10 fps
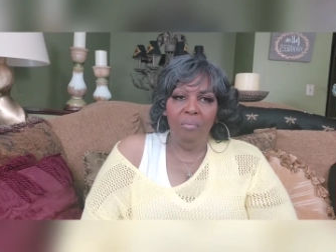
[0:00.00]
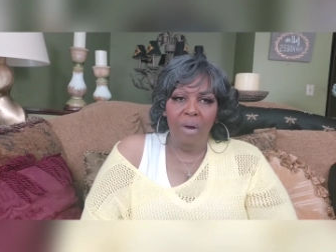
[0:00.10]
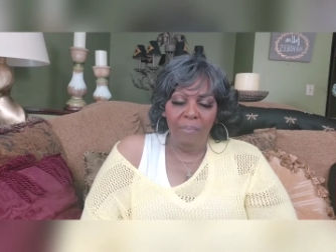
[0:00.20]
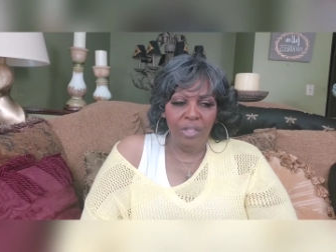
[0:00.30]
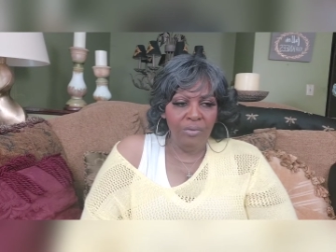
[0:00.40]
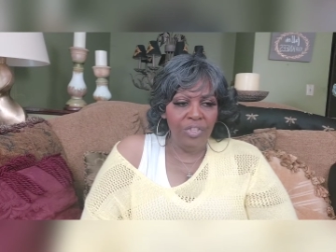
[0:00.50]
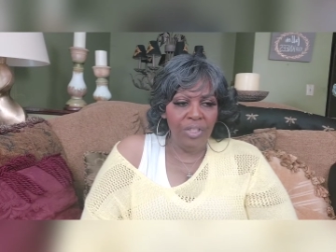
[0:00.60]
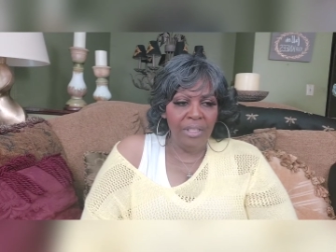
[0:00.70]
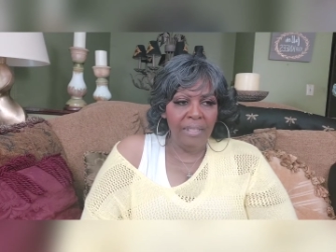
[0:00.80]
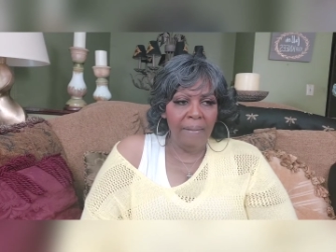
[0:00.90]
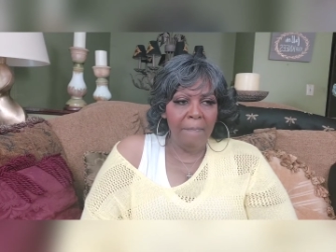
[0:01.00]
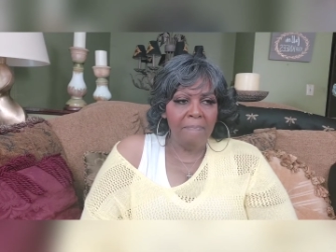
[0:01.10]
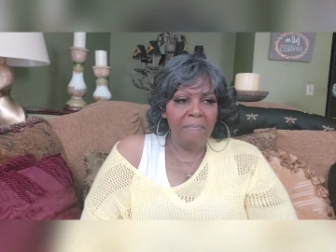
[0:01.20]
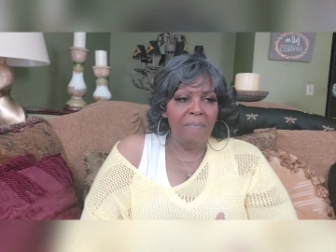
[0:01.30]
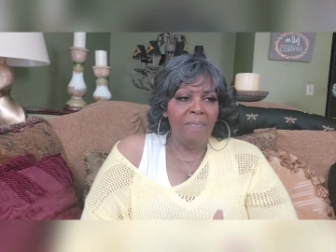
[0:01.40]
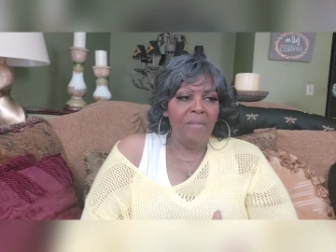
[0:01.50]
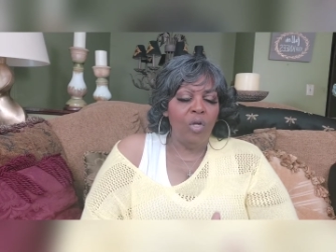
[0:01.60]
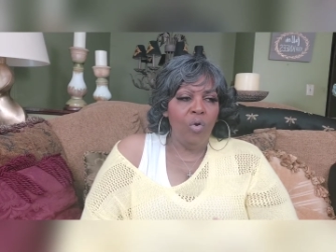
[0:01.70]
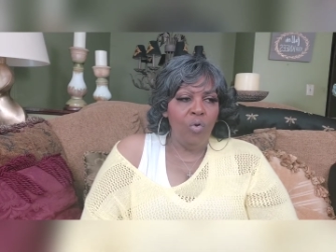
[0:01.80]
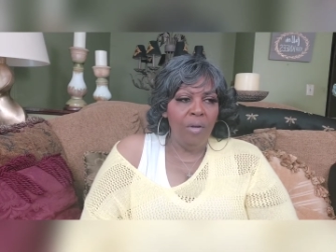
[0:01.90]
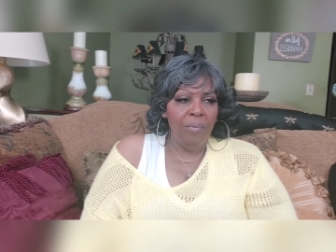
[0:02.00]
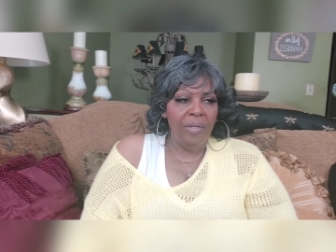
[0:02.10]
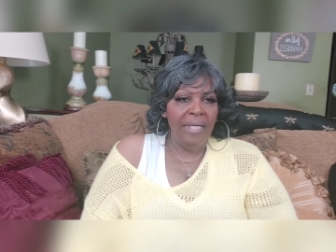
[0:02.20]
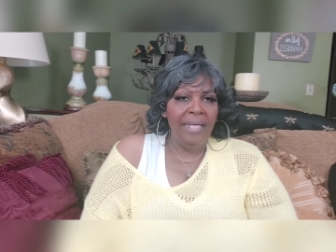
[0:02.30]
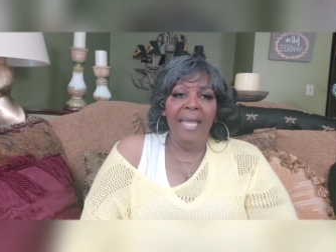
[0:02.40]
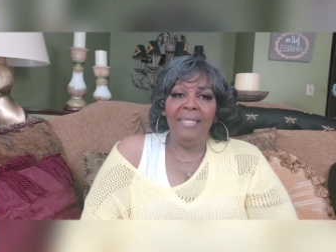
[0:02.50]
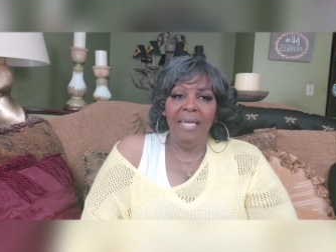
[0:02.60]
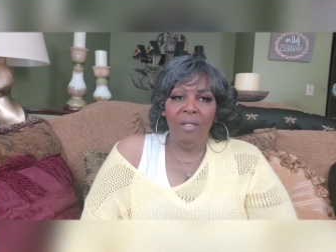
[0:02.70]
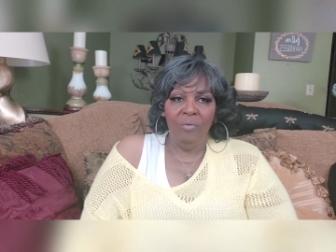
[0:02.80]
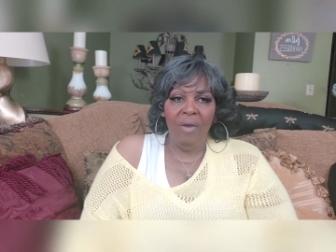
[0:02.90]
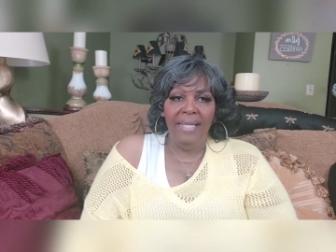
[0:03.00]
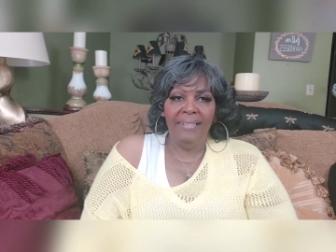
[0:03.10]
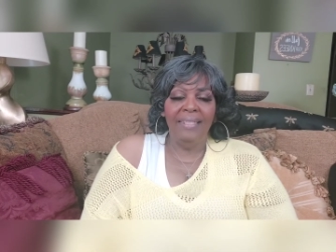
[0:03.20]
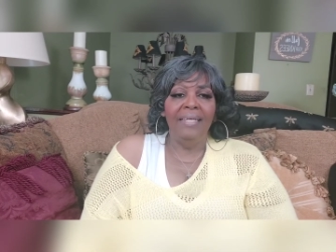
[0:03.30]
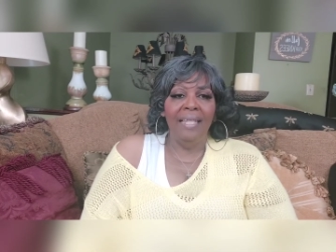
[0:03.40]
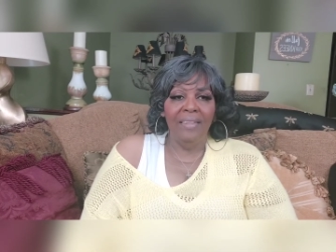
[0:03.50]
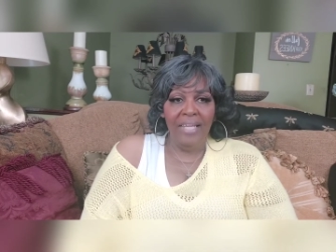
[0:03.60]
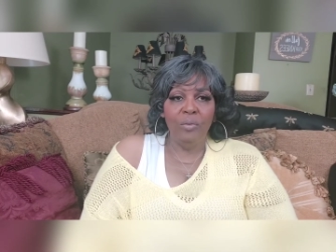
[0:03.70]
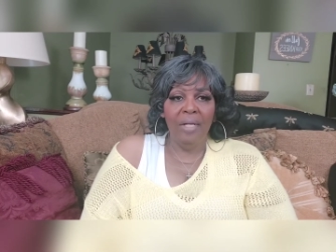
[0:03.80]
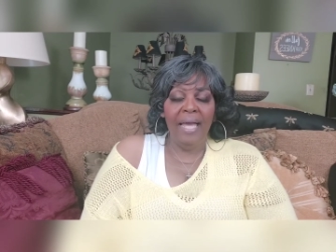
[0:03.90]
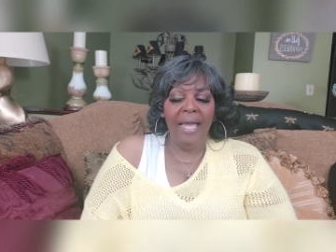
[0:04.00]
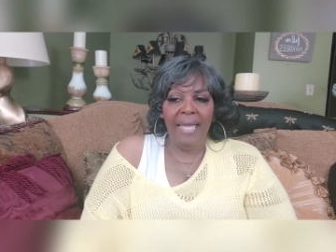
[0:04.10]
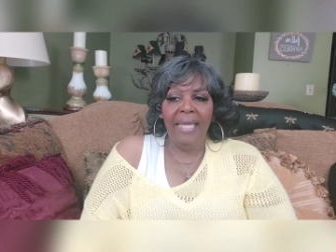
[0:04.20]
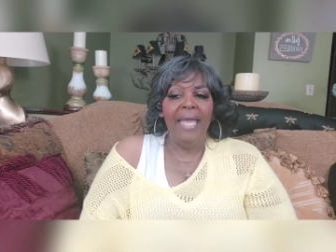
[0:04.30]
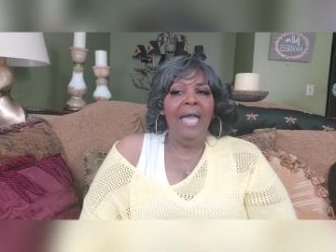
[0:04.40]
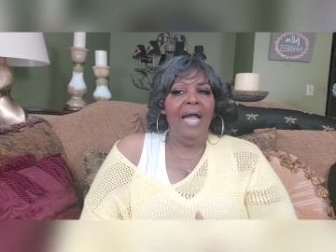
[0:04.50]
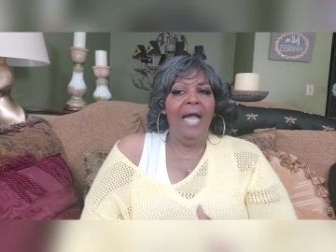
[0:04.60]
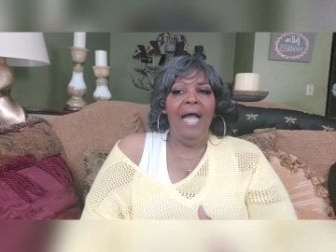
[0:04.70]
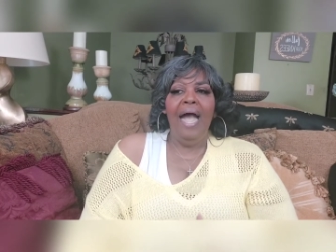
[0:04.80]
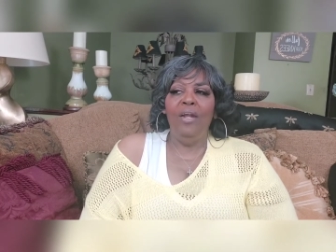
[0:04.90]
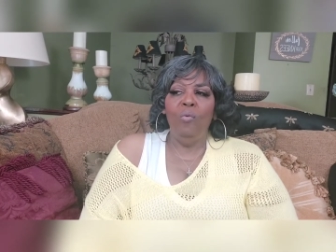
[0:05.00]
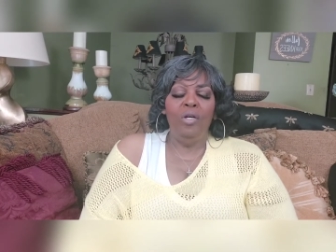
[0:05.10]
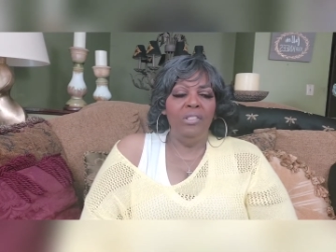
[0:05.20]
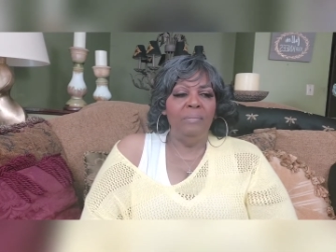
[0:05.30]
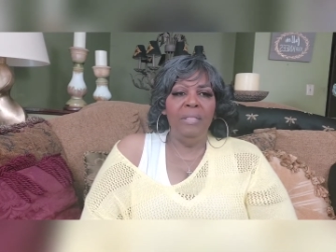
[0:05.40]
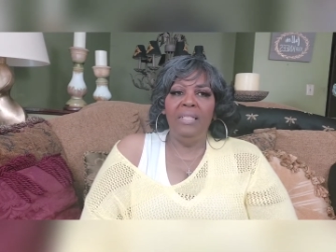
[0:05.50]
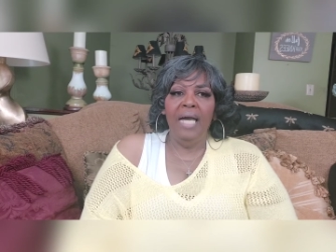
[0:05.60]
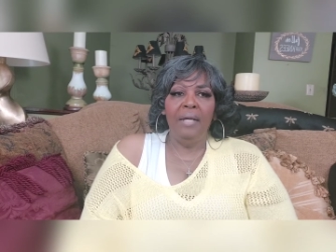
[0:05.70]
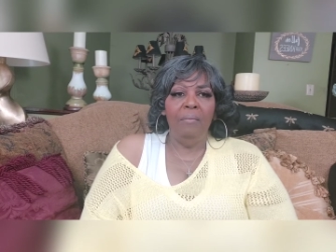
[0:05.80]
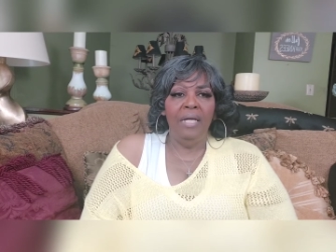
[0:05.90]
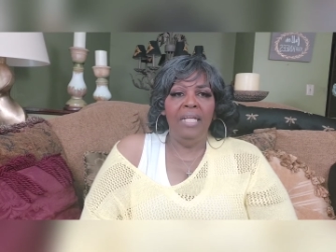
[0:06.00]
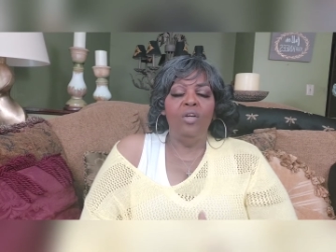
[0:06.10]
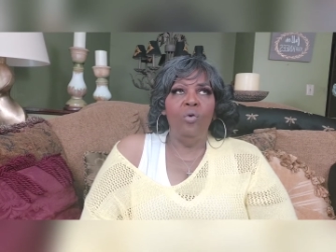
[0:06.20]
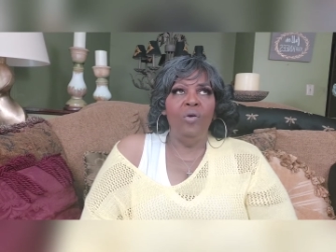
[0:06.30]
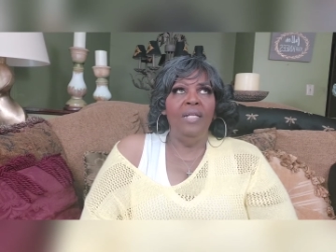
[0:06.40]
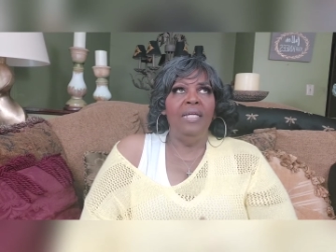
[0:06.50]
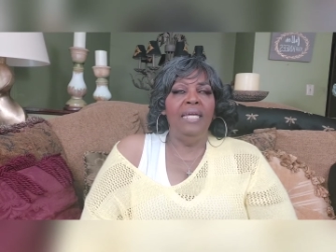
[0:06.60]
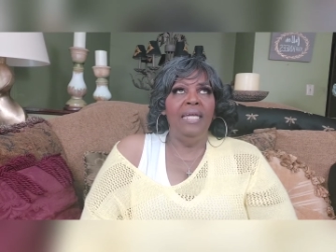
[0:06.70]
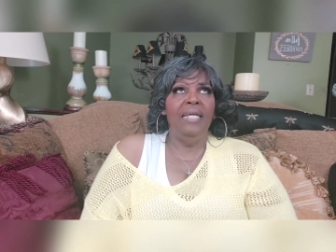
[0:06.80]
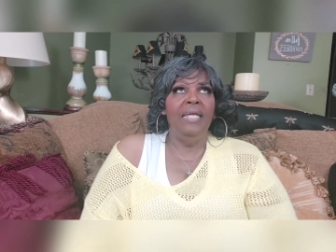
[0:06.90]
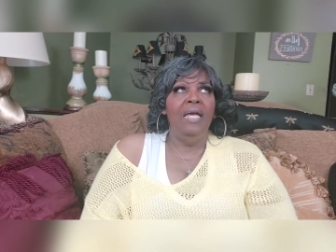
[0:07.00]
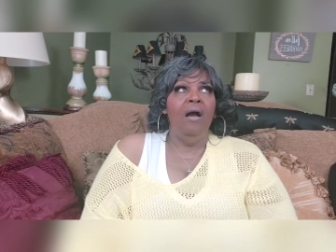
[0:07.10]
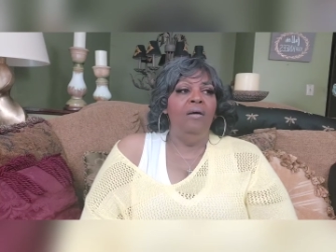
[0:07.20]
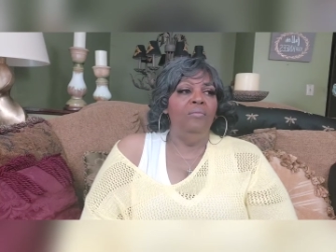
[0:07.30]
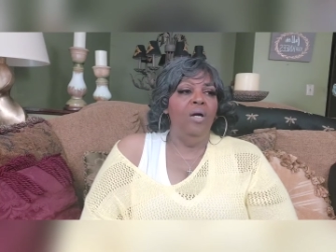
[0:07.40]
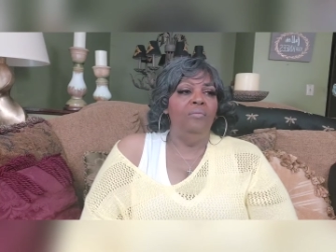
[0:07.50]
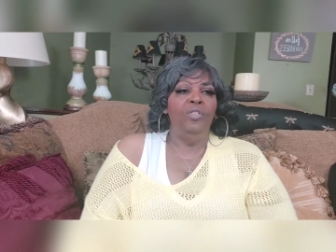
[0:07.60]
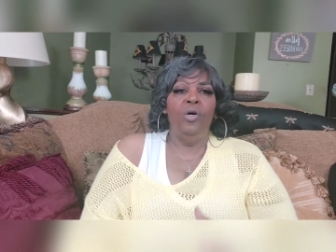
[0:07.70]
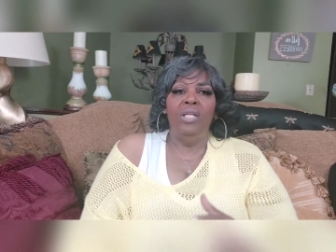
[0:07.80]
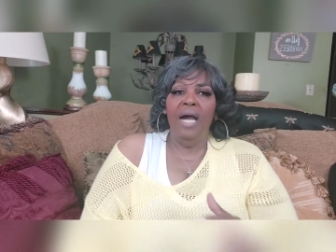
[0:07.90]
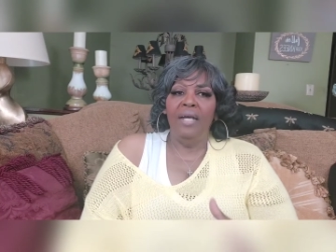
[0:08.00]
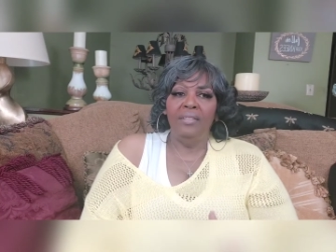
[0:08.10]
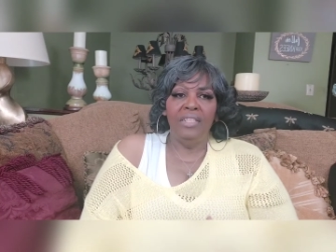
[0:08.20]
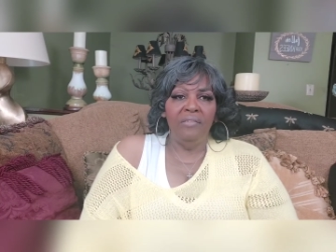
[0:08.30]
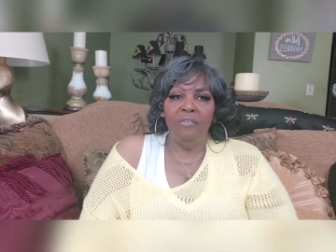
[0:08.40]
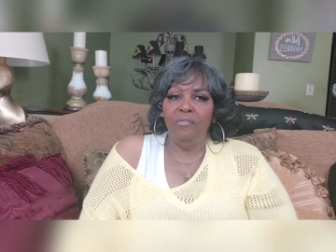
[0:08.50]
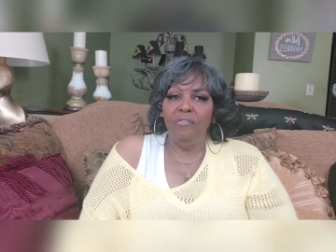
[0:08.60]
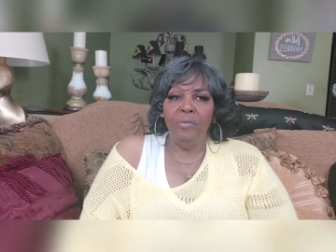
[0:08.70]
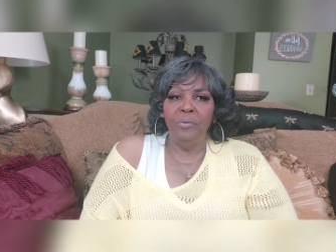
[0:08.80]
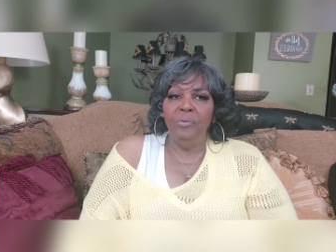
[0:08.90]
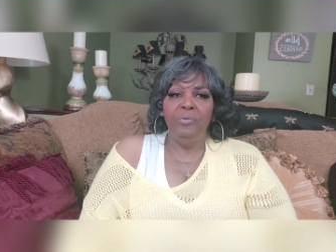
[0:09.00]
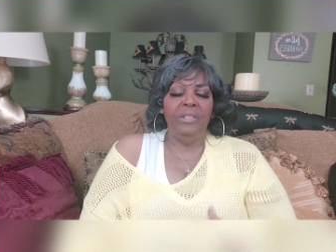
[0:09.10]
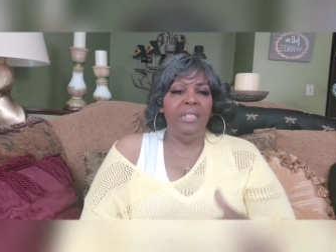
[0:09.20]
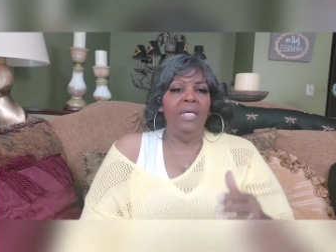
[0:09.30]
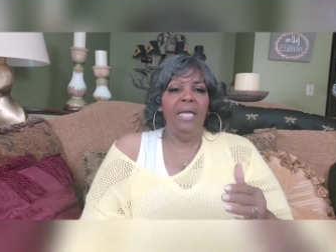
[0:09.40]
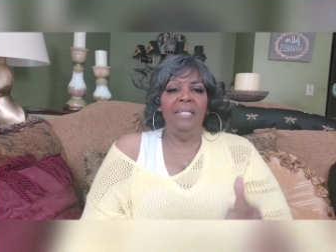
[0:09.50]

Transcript: barbecue chicken, cornbread, and yellow rice. That's what I ate. I don't want to spend a lot of money going and get, you know, a lot of different foods and